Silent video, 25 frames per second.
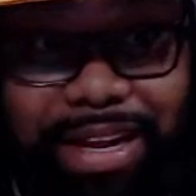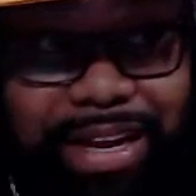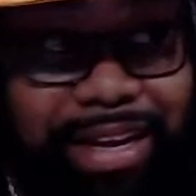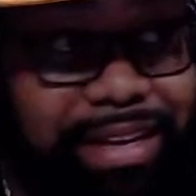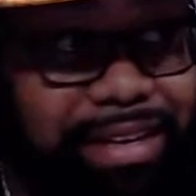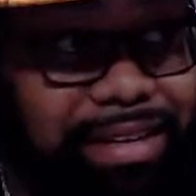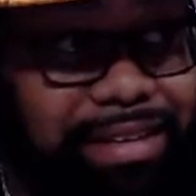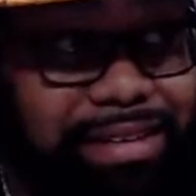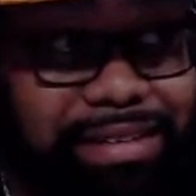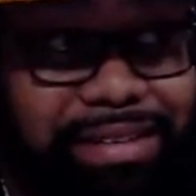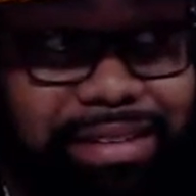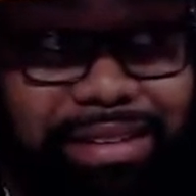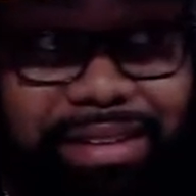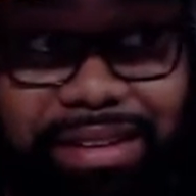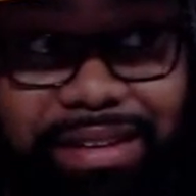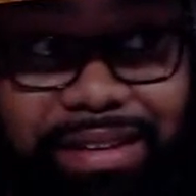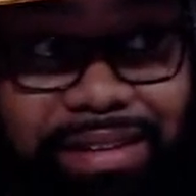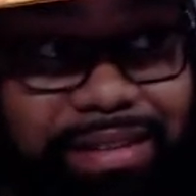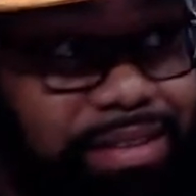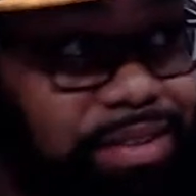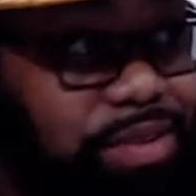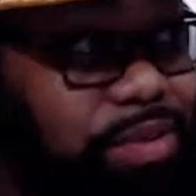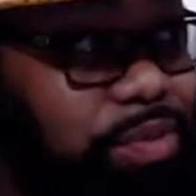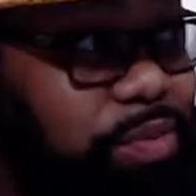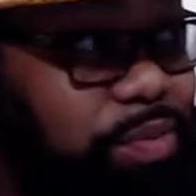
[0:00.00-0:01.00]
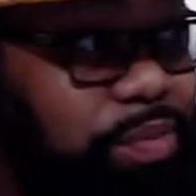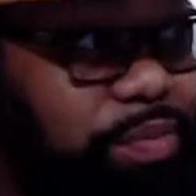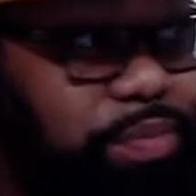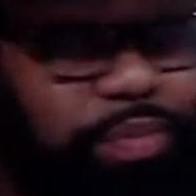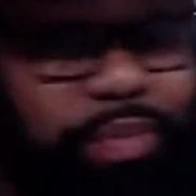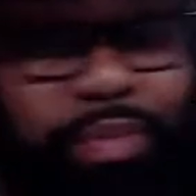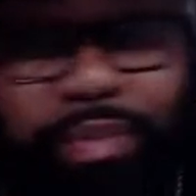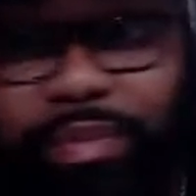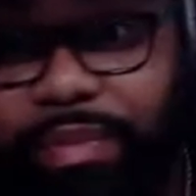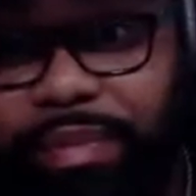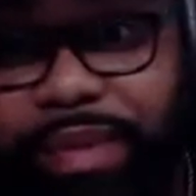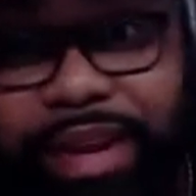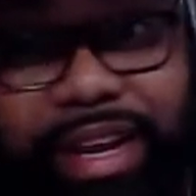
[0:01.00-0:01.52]
Like
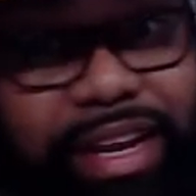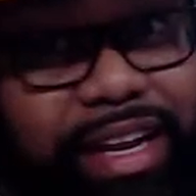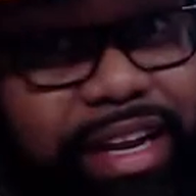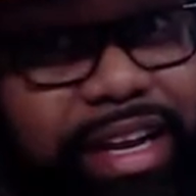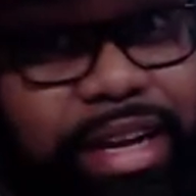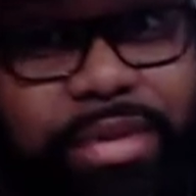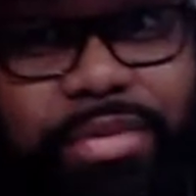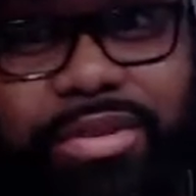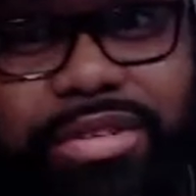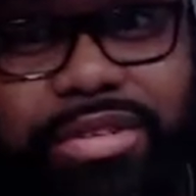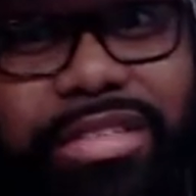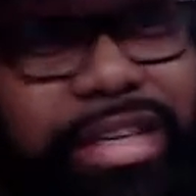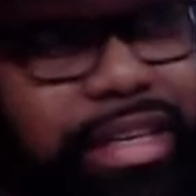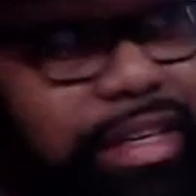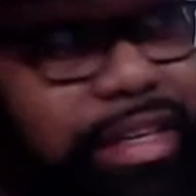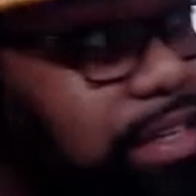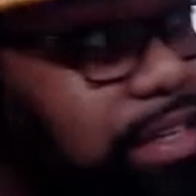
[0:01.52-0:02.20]
me and him was like